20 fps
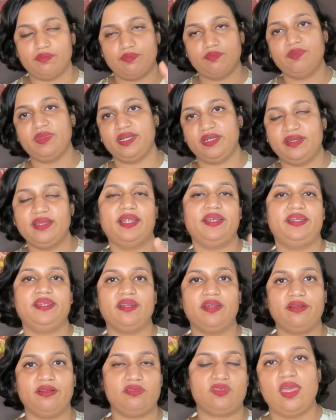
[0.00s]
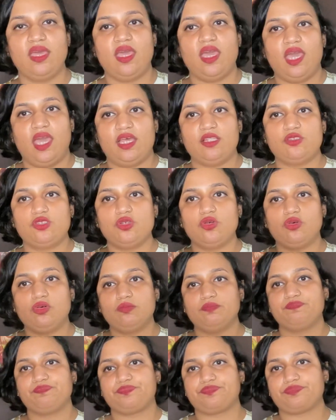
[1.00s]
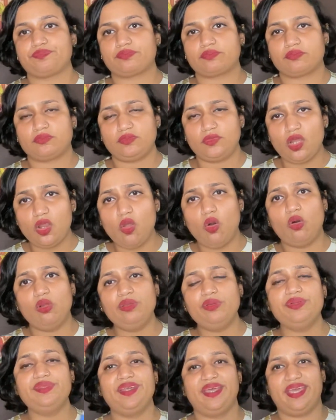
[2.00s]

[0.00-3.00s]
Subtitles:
mid-1900s. And so, although the